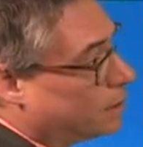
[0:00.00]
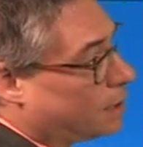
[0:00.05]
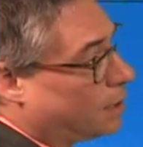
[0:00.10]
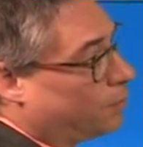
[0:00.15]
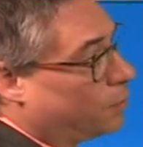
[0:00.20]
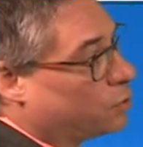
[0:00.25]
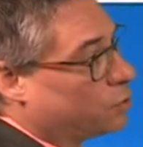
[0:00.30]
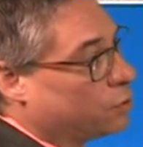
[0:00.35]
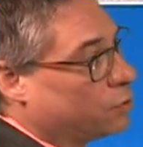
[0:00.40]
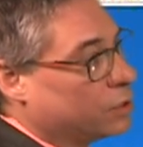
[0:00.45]

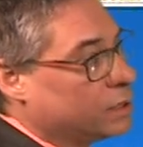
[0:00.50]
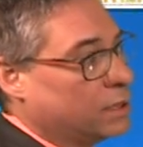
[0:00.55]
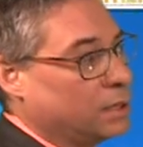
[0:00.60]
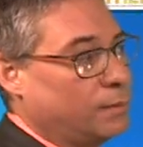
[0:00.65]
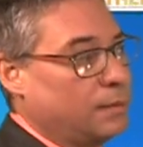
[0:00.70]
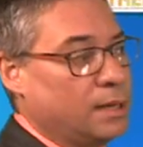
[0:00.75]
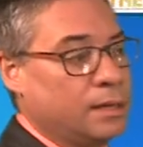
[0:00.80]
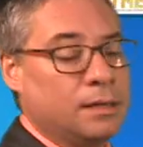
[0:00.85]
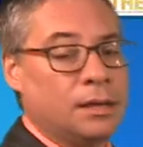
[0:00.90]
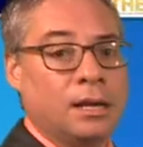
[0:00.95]
temperatures in
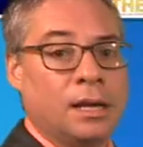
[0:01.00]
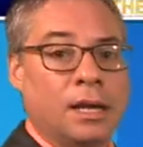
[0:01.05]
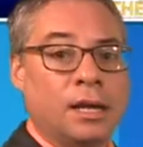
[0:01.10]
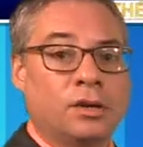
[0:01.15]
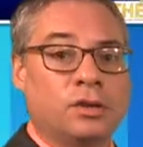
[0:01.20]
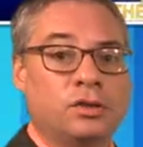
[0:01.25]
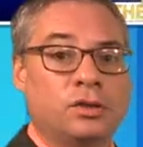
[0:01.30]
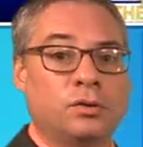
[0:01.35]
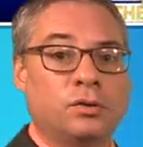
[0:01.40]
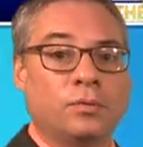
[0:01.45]
the mid
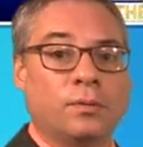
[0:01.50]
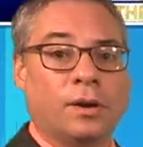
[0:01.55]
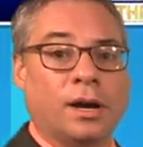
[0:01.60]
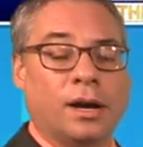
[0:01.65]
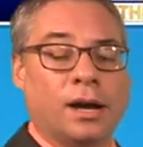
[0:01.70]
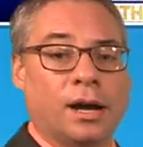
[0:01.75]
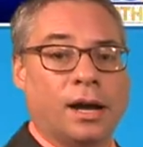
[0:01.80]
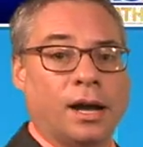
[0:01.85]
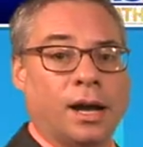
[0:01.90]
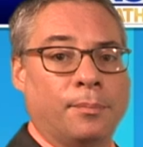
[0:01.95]
to
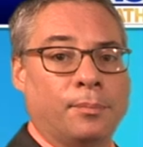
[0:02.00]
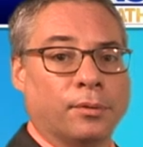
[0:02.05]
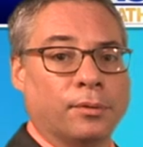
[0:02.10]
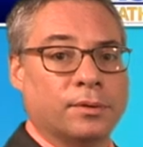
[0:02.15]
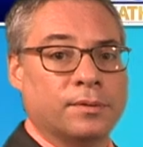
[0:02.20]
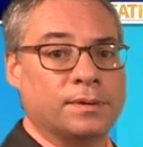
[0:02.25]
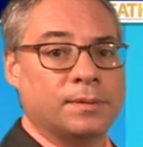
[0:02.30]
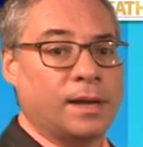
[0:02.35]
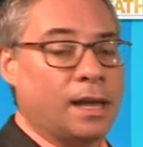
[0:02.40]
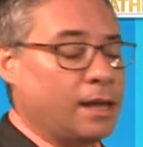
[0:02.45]

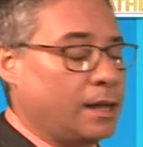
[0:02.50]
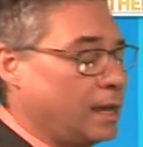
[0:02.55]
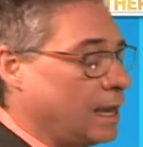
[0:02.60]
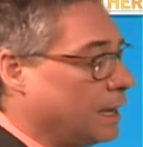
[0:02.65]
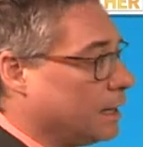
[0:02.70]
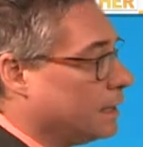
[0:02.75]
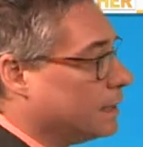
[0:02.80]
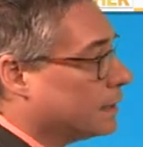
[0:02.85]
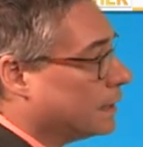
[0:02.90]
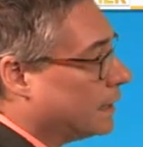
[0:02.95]
upper
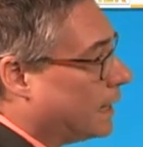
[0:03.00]
80s,